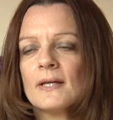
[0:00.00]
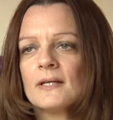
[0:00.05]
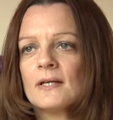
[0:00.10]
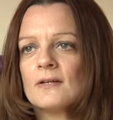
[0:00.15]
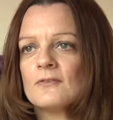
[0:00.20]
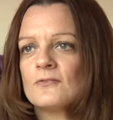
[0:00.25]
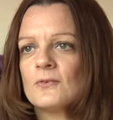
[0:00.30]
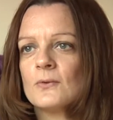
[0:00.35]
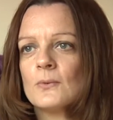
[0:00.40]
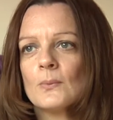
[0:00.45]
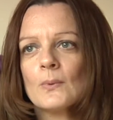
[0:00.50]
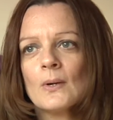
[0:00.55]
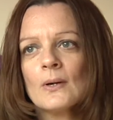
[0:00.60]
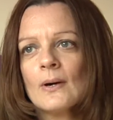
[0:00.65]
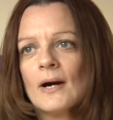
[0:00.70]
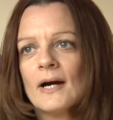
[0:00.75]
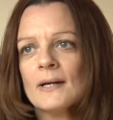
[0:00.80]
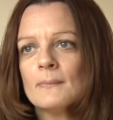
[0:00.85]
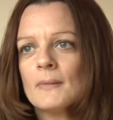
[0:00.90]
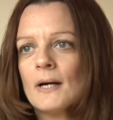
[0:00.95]
and I thought, well,
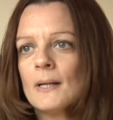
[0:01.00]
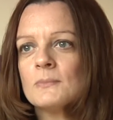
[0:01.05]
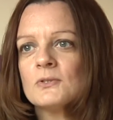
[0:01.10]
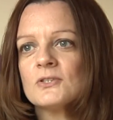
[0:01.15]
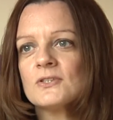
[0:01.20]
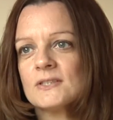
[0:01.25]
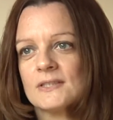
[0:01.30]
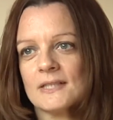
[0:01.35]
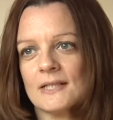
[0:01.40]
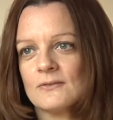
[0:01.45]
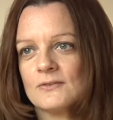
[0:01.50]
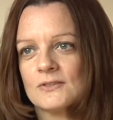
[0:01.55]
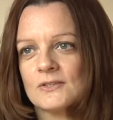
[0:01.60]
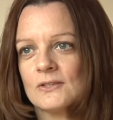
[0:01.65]
I'm just out of